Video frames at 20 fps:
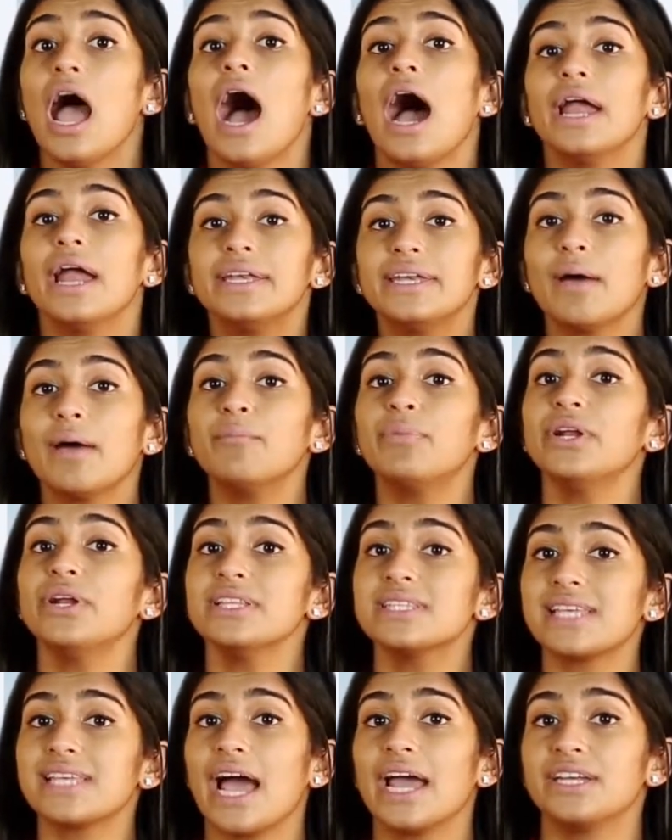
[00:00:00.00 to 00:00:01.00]
A number in
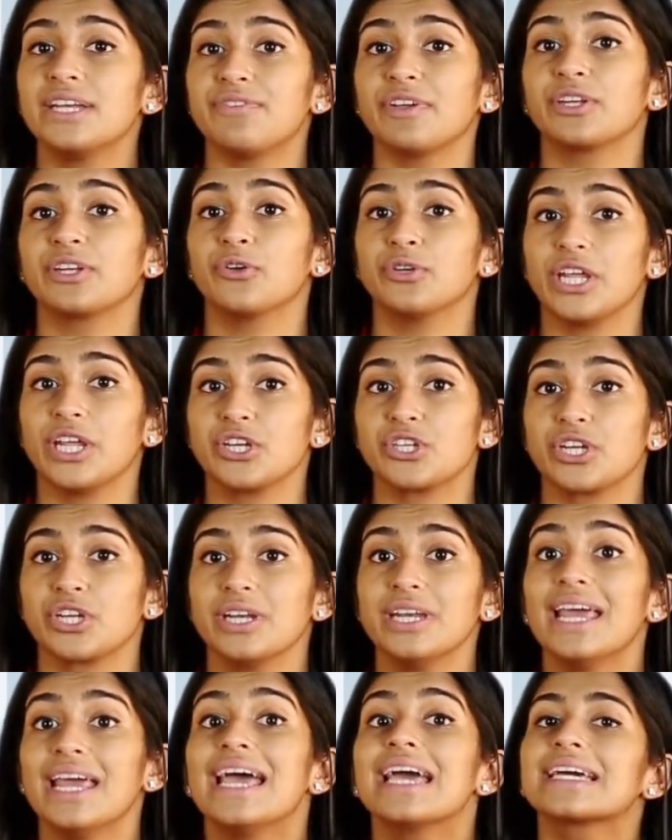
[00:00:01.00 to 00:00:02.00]
scientific
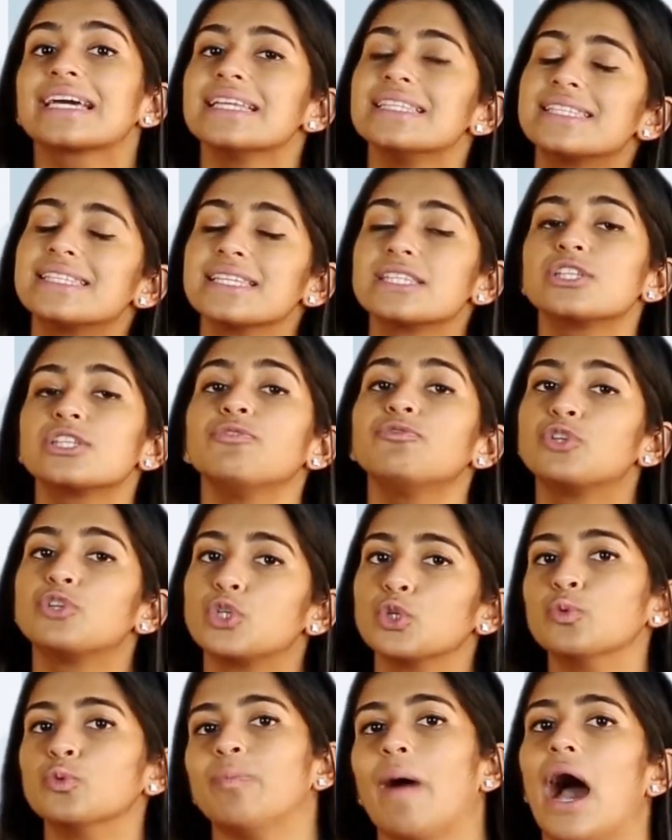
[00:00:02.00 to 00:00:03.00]
notation consists of
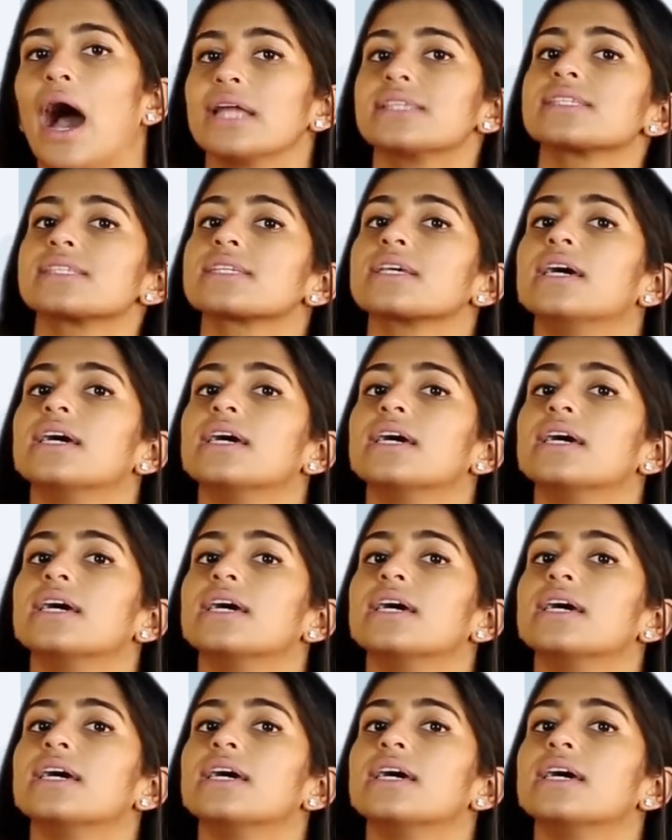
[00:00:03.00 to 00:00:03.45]
two parts.